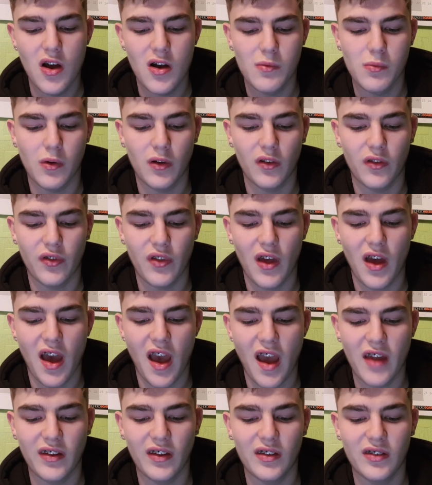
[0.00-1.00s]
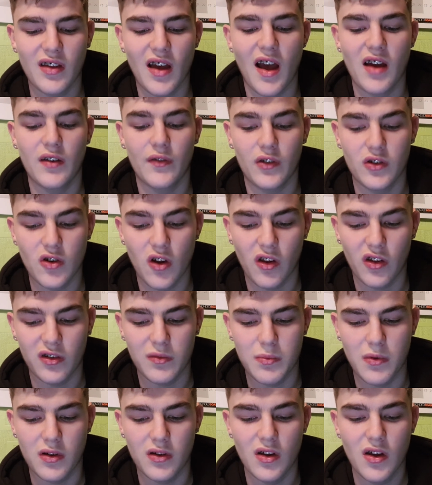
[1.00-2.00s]
was there any sign of
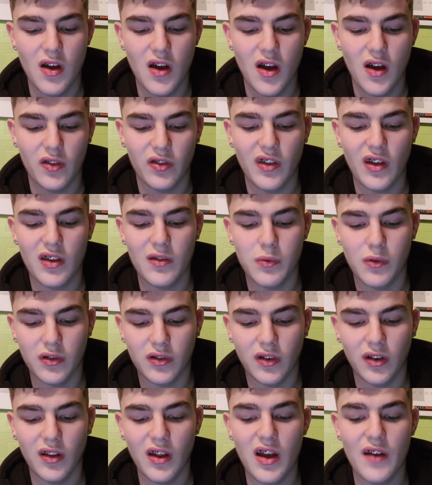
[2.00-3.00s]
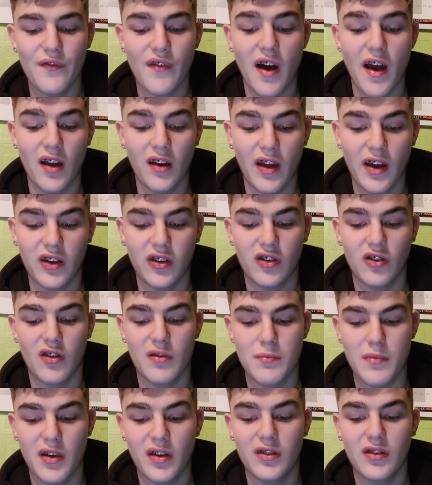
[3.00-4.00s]
acknowledgement. This was clear violation of
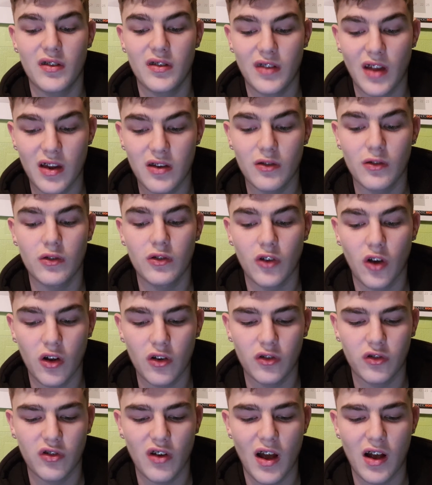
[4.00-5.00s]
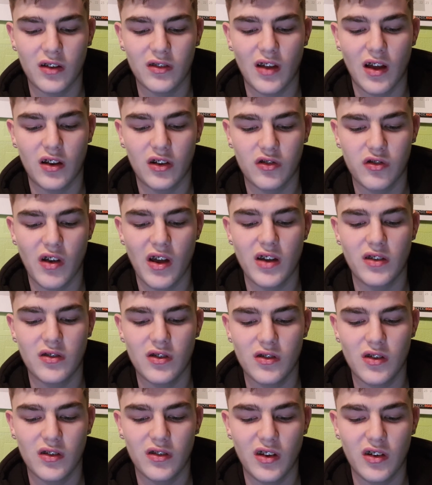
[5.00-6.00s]
Mr. Stendel's contract and
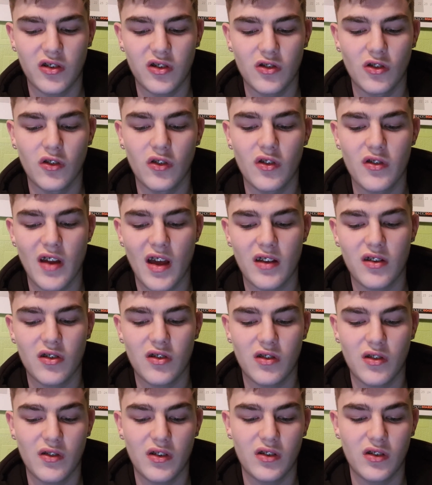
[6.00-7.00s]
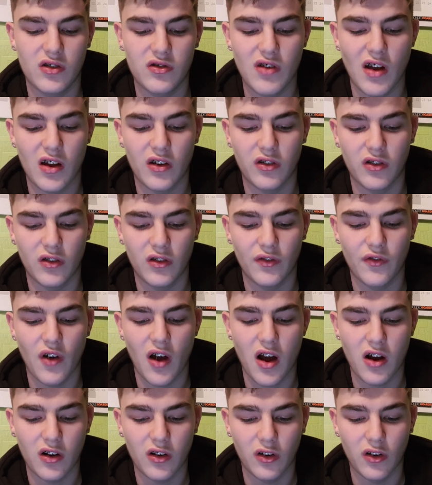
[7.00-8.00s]
created additional unnecessary distractions for
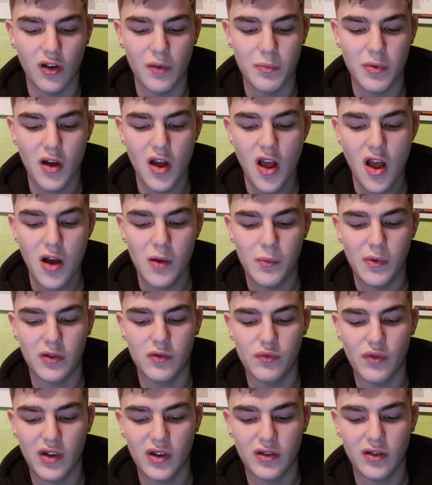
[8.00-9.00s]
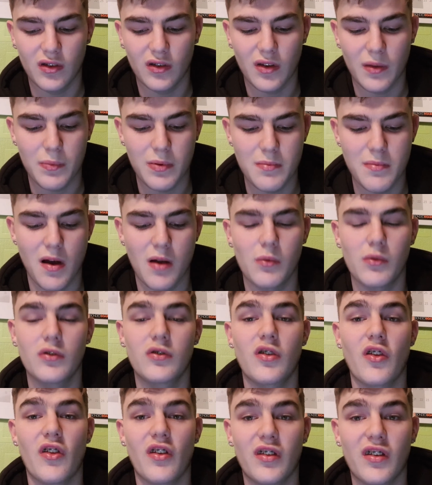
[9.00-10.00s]
our club, which recently promoted
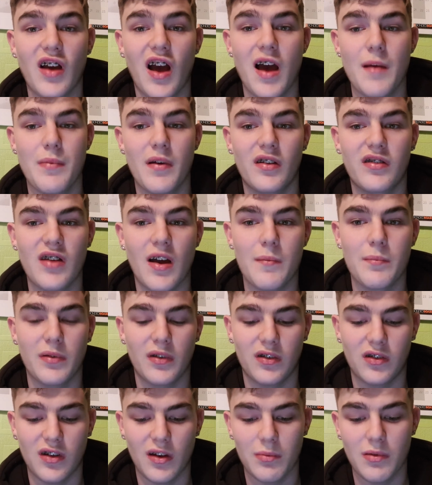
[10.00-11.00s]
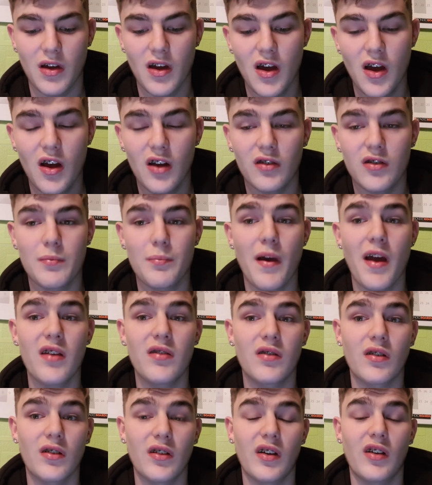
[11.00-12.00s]
to the Sky Bet Championship. So
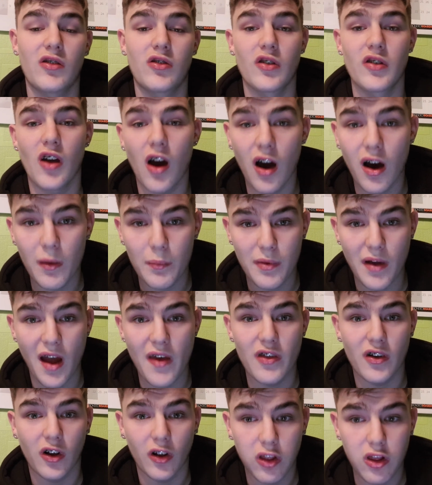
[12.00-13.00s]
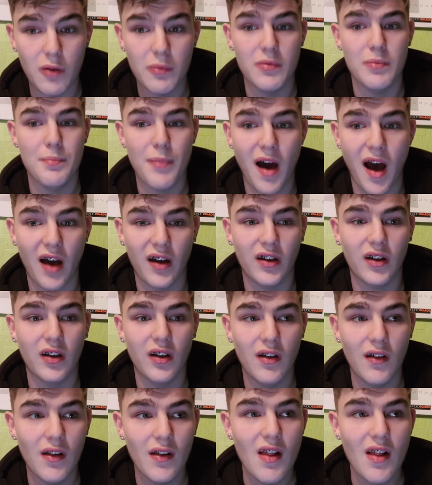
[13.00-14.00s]
basically, he's done it all behind the club's back,
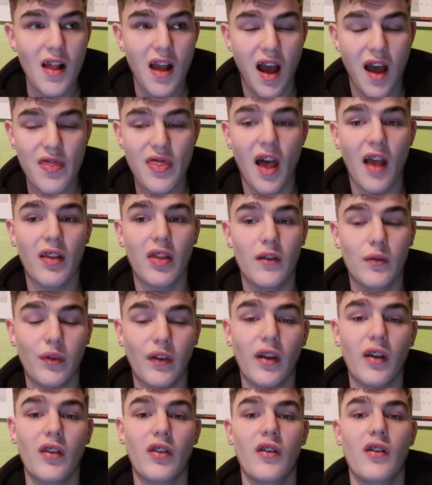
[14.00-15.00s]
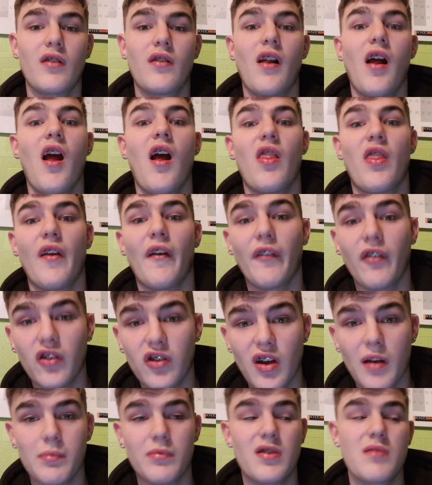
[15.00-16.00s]
and that's the reason they've
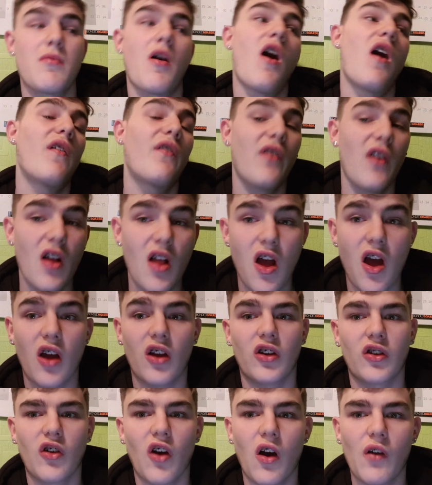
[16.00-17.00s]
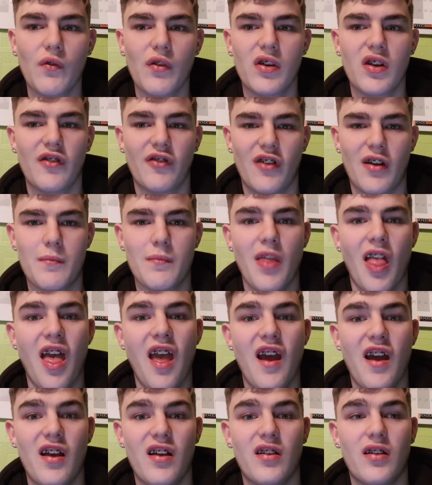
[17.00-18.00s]
shipped him off and got rid of him.
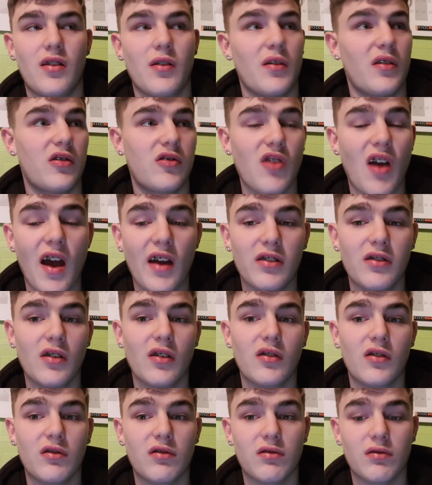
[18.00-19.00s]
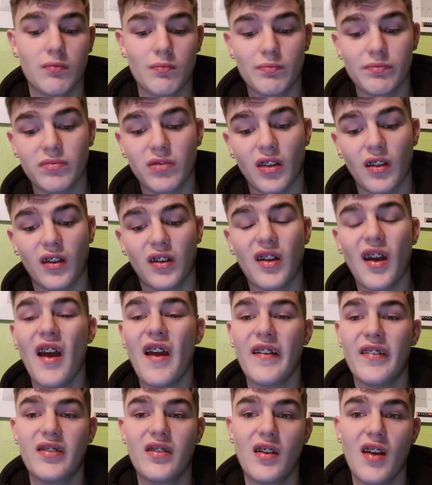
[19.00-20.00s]
So he's tried to get
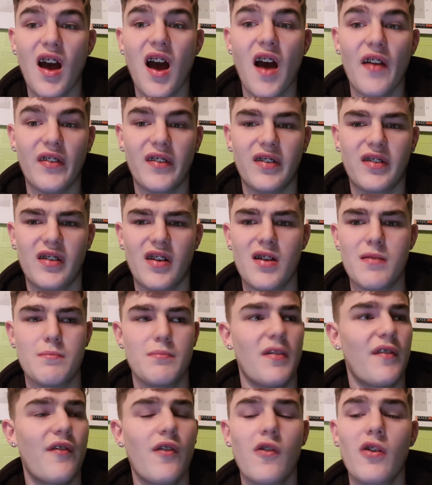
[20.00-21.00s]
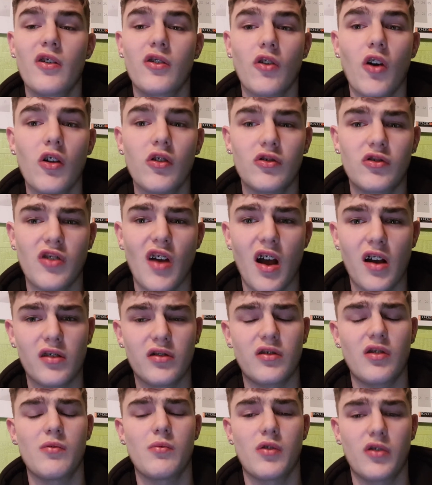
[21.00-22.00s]
his son out of the ship before his
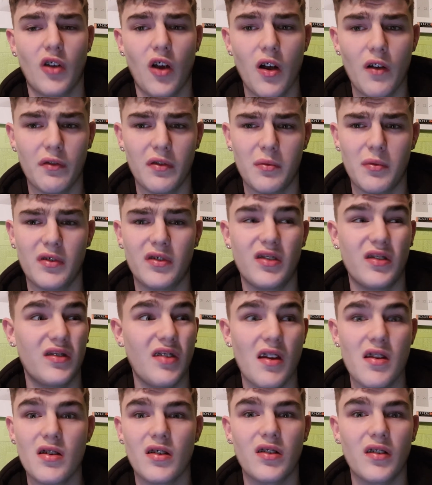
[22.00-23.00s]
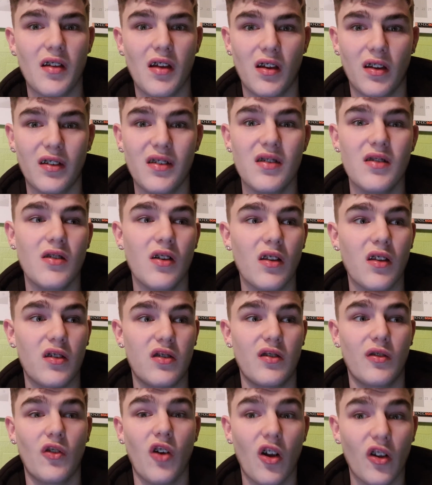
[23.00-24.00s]
contract was over, which is technically illegal, as
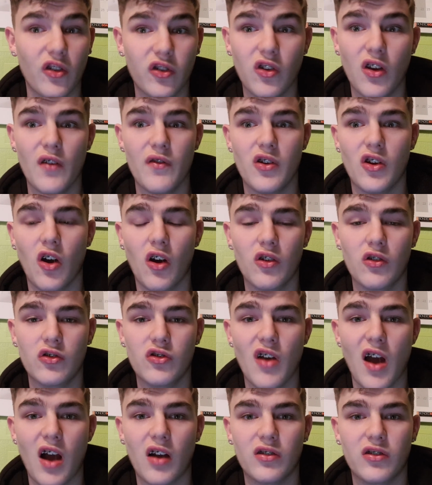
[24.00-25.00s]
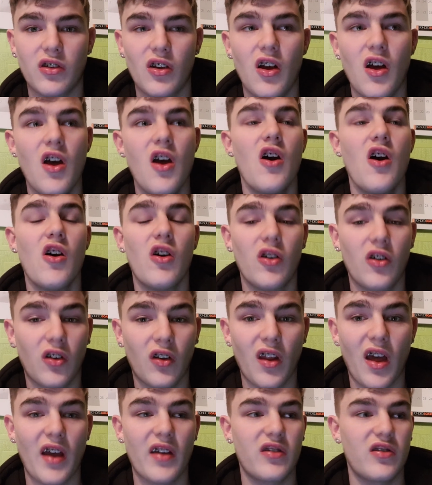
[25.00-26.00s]
you've got to serve your contract
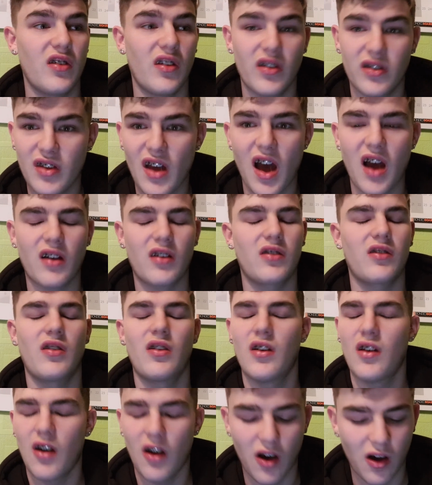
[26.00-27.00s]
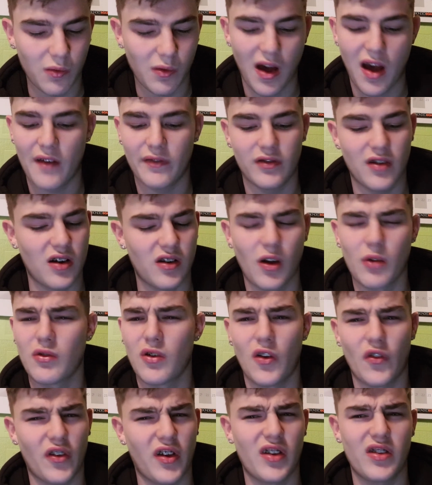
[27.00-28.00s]
unless you're sacked or whatever. I don't
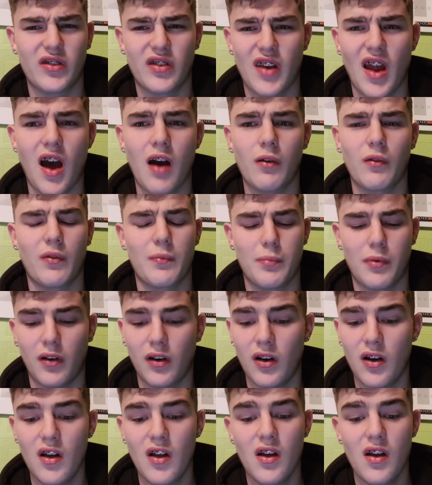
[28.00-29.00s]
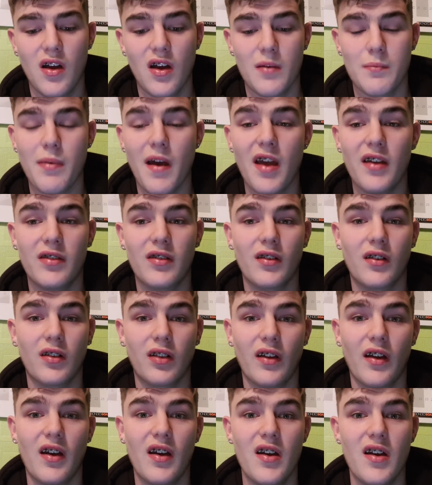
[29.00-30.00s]
know the ins and outs, but
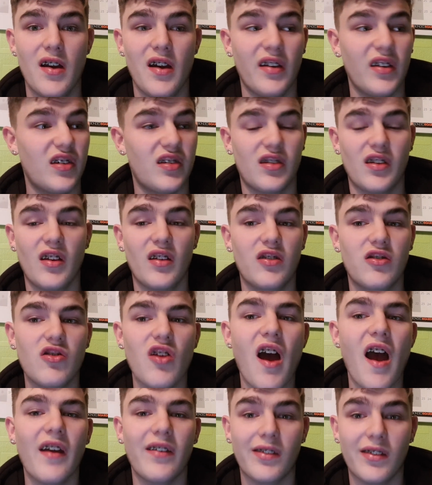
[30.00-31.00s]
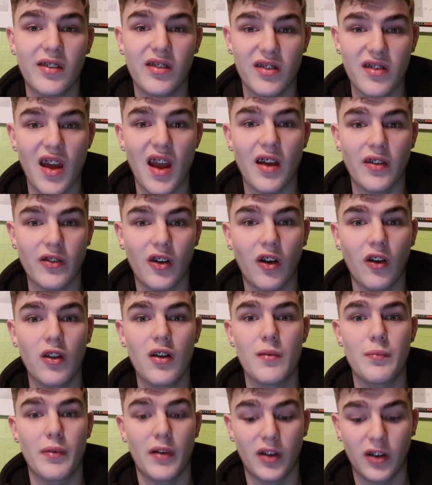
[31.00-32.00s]
basically, he's tried to snake the
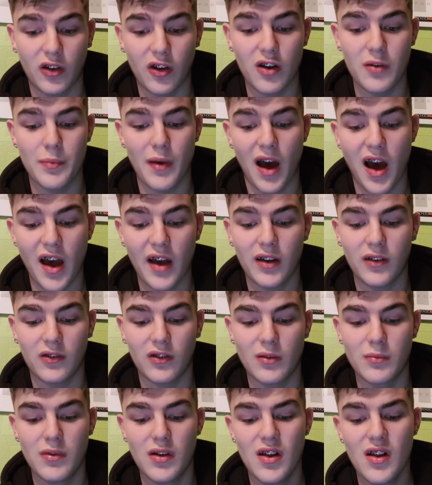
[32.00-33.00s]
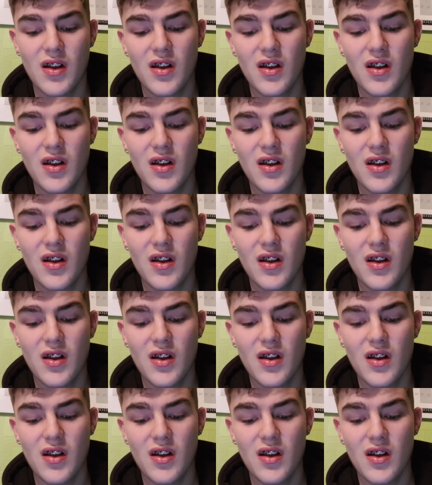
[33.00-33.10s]
club and go behind them.